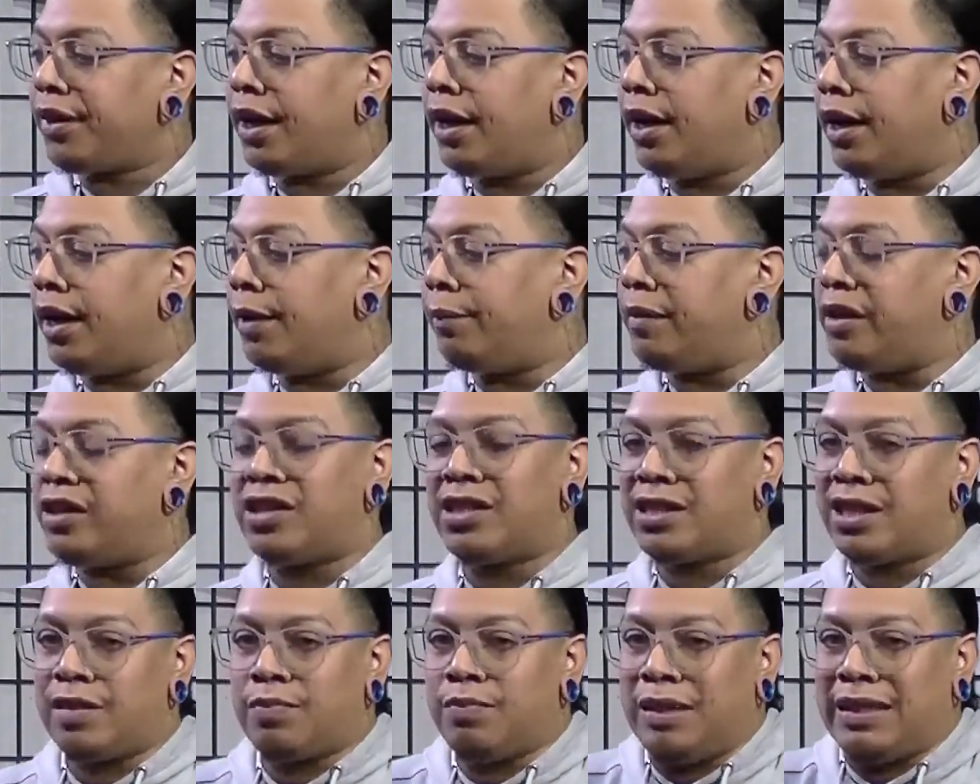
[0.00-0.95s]
Um, it
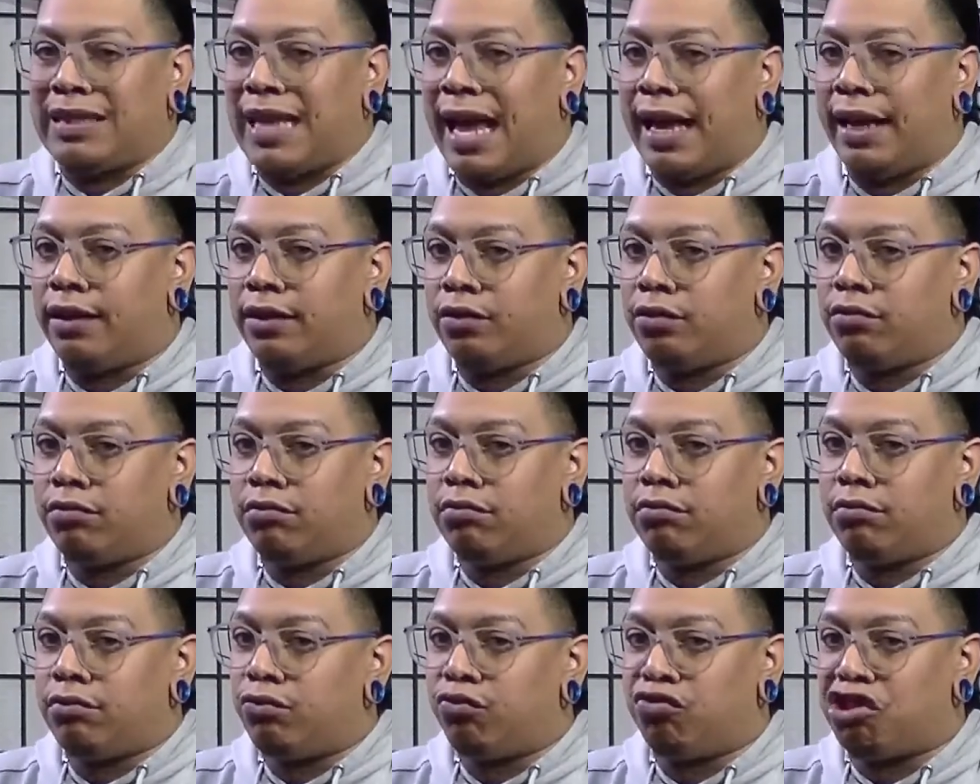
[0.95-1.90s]
just gives me tight
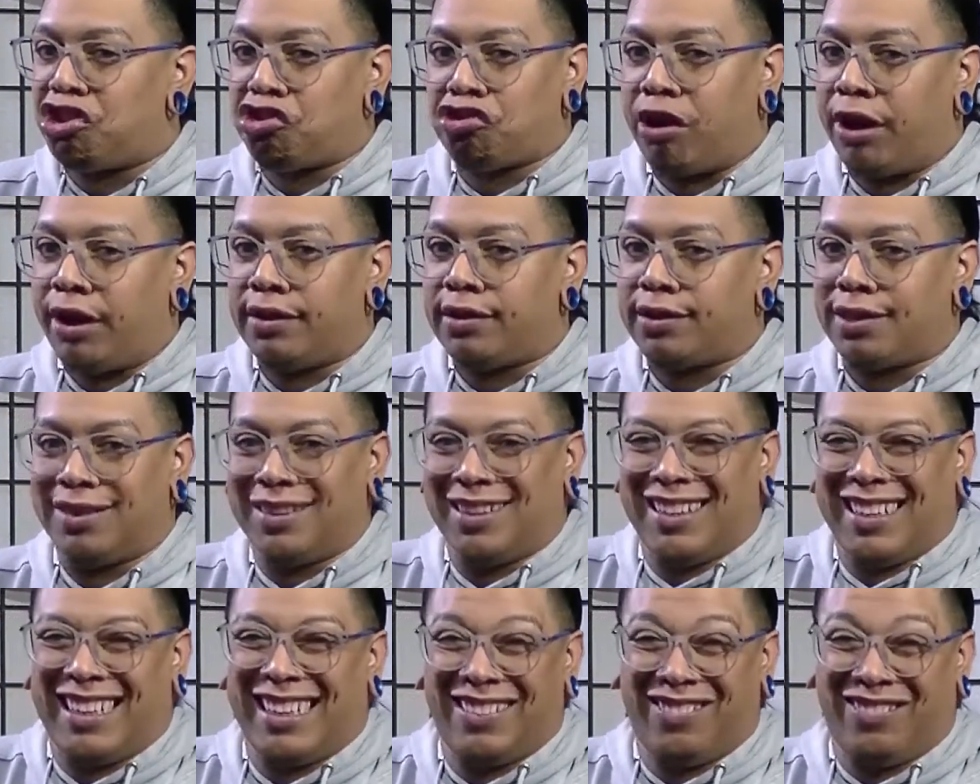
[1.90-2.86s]
restraint
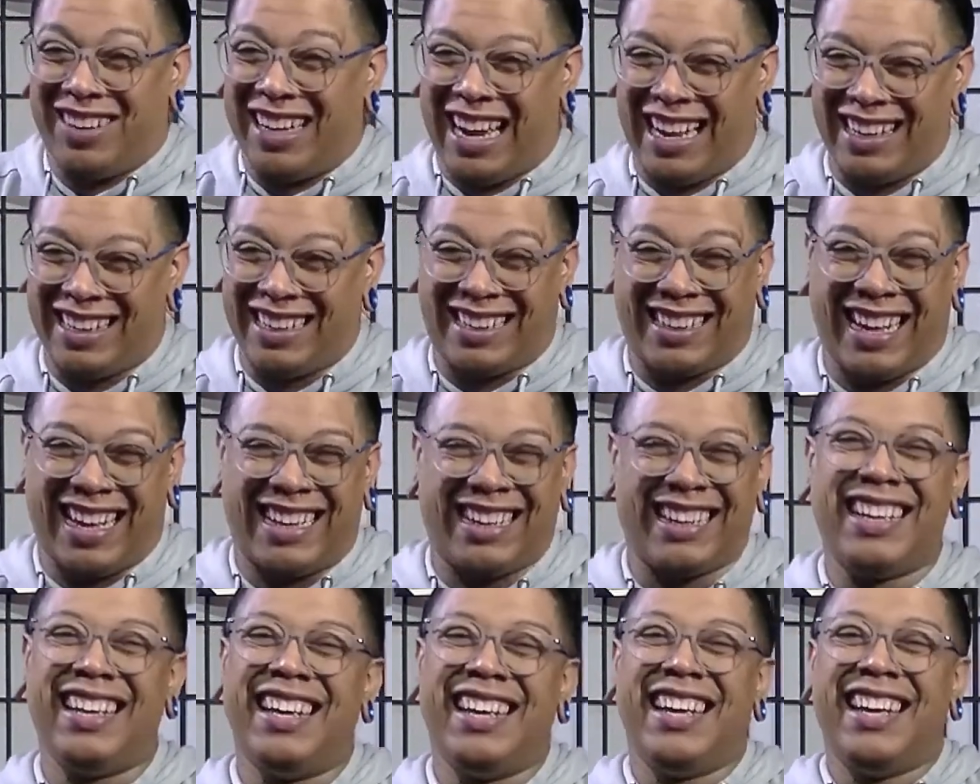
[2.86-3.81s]
when I look at
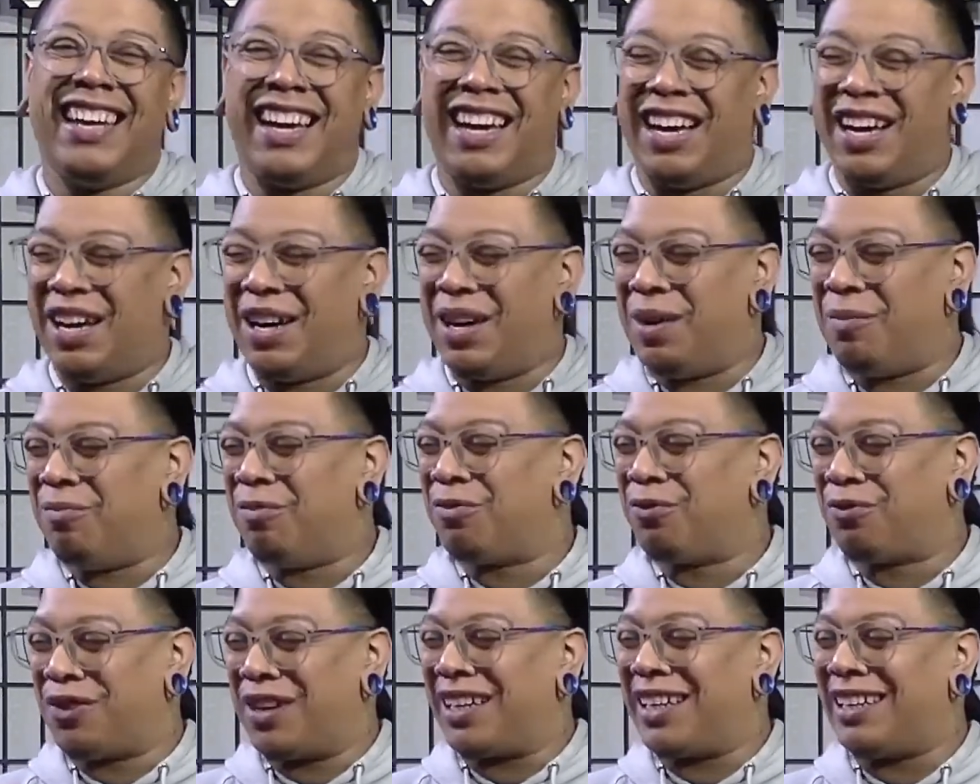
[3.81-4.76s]
um,
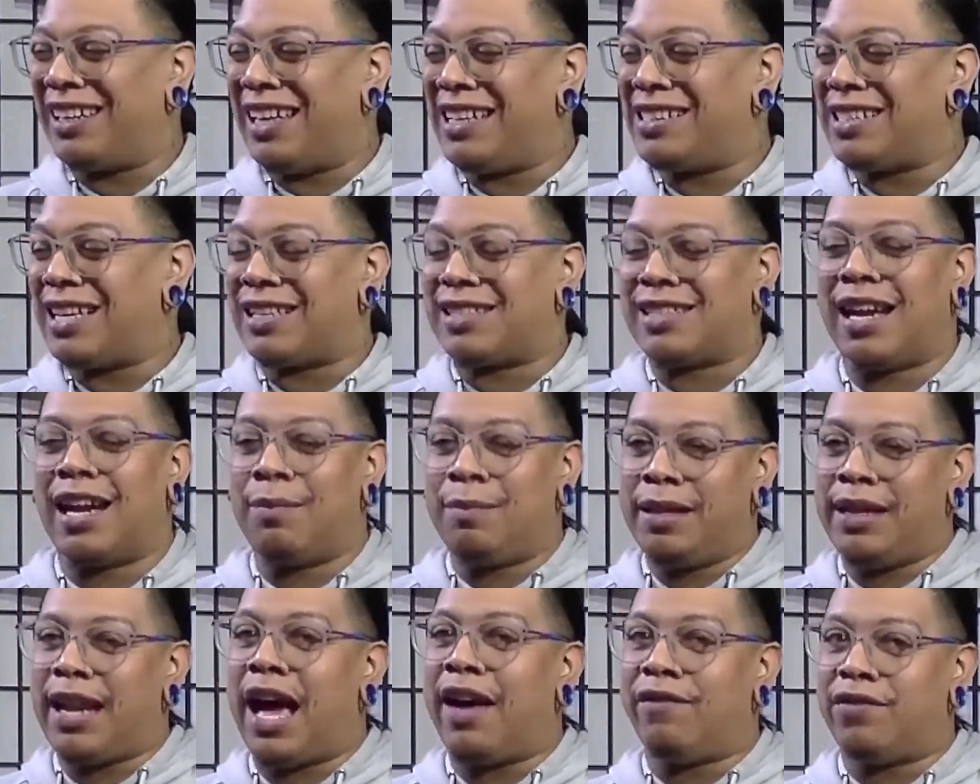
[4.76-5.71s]
freaking latex. And I
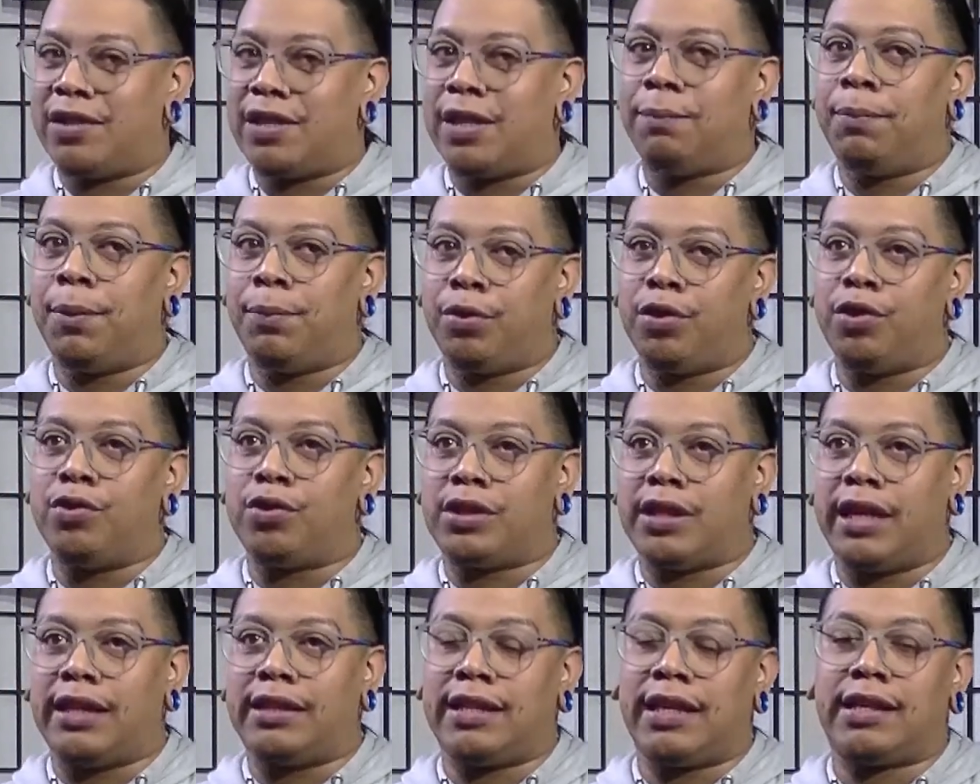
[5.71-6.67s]
mean, I've seen people use
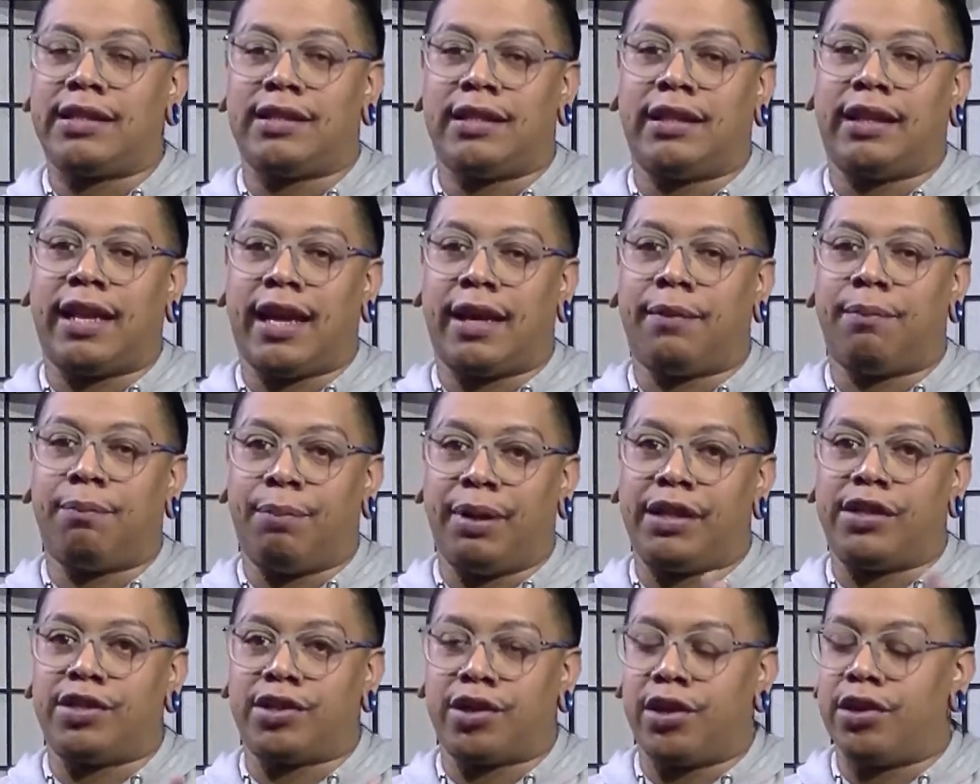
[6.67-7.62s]
latex in like
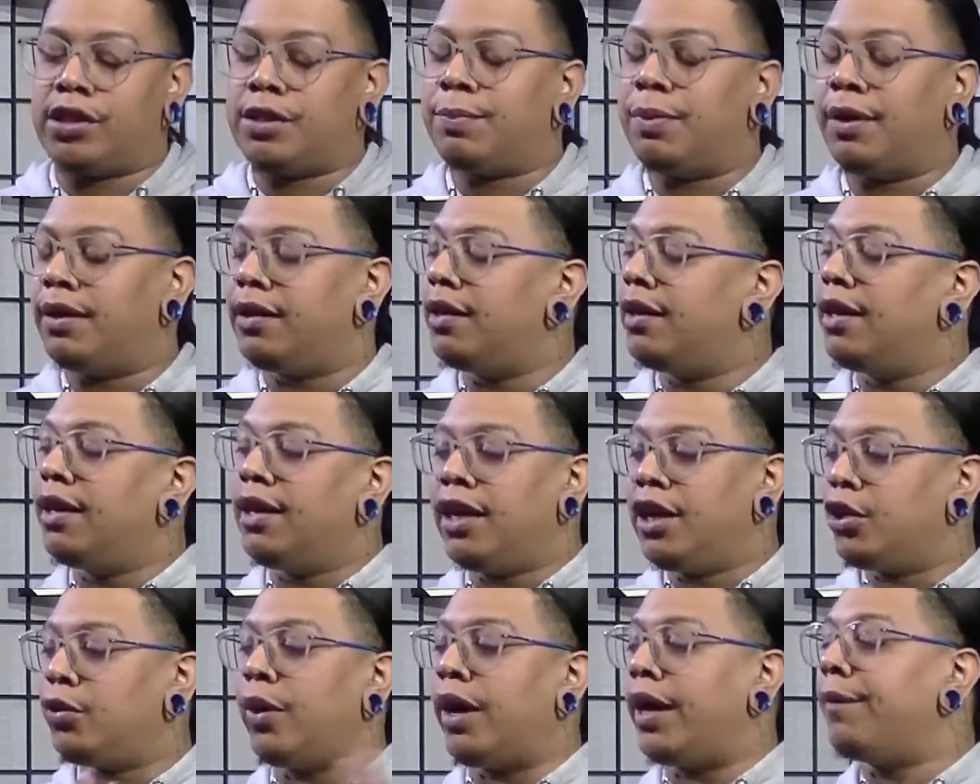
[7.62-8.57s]
big skirts, but
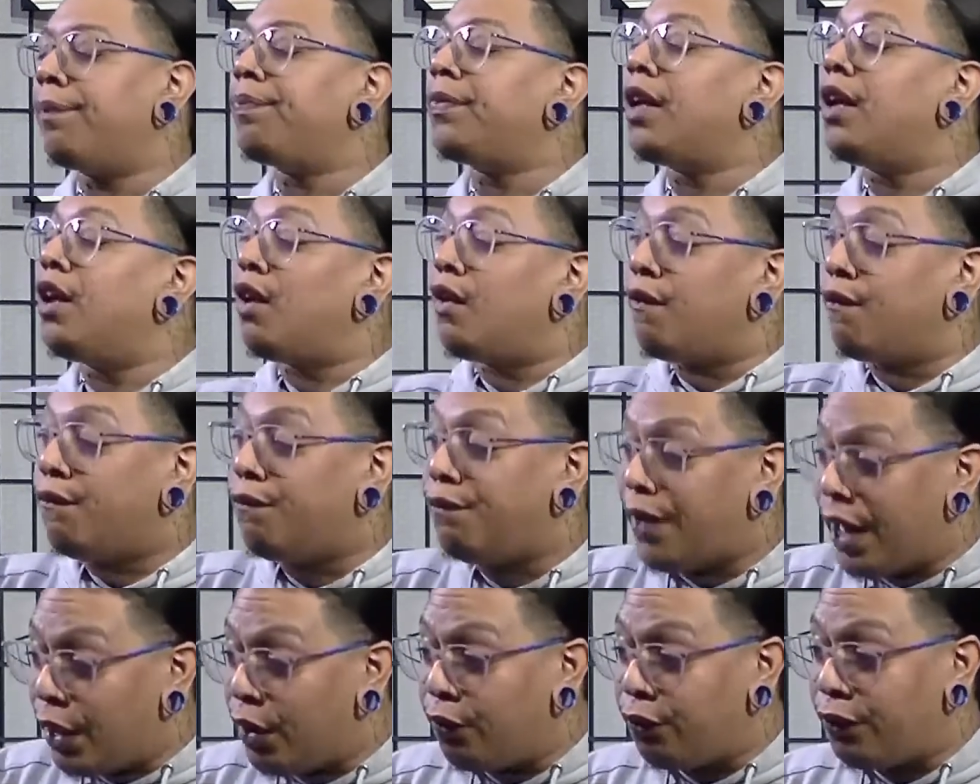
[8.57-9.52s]
either way,
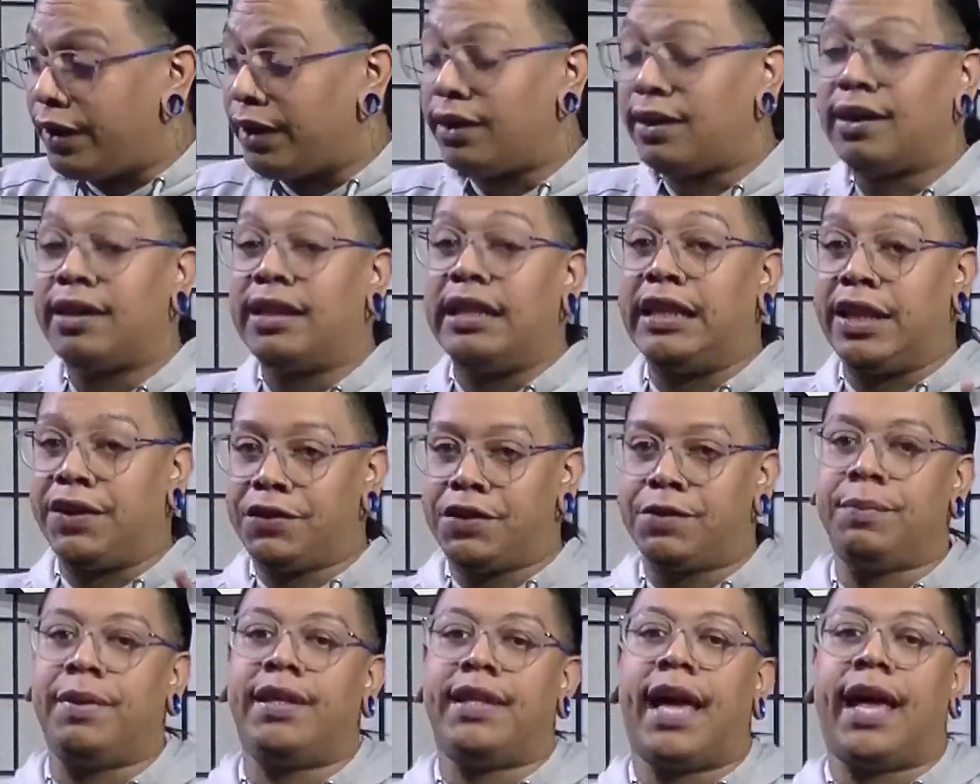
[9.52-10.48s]
velvet
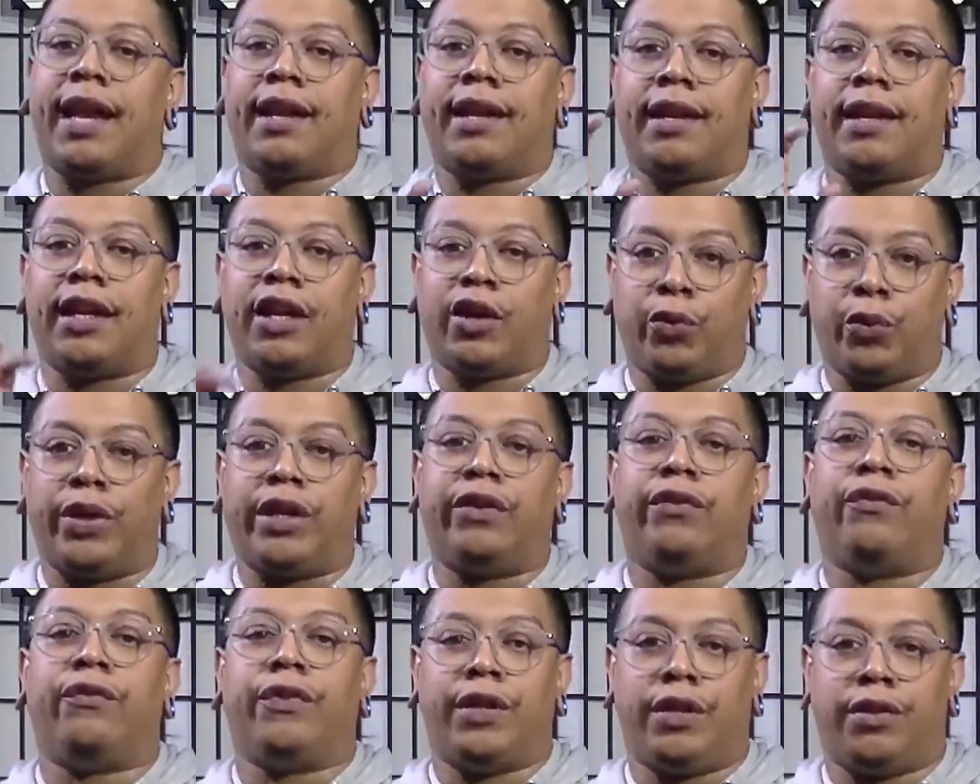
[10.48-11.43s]
gives me that liquidy
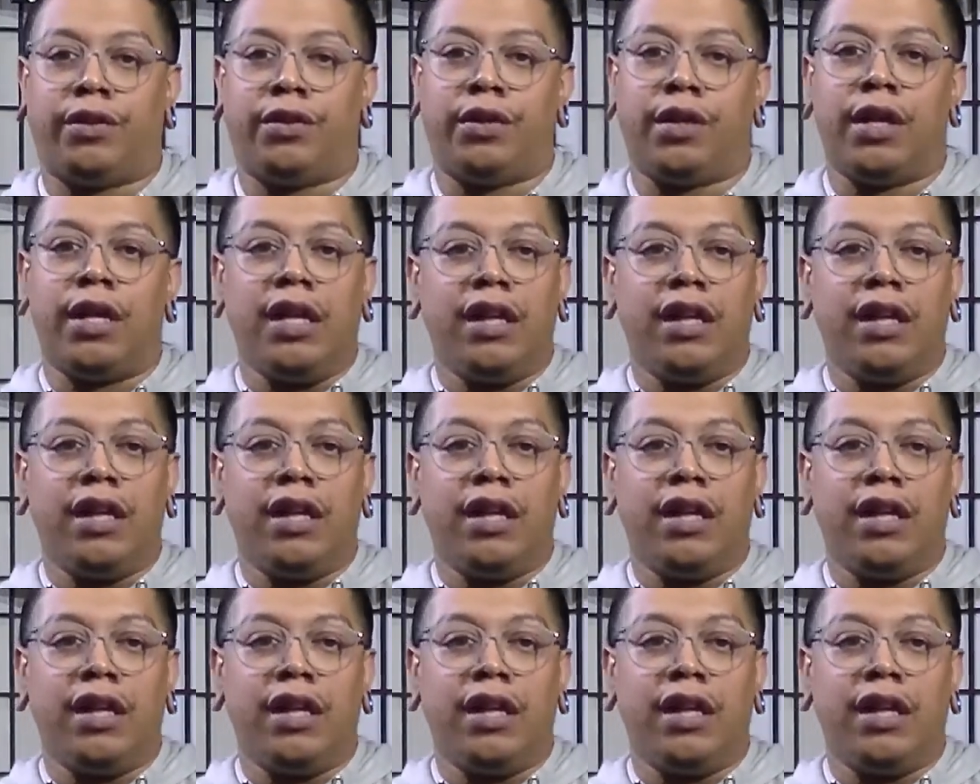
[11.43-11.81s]
feel.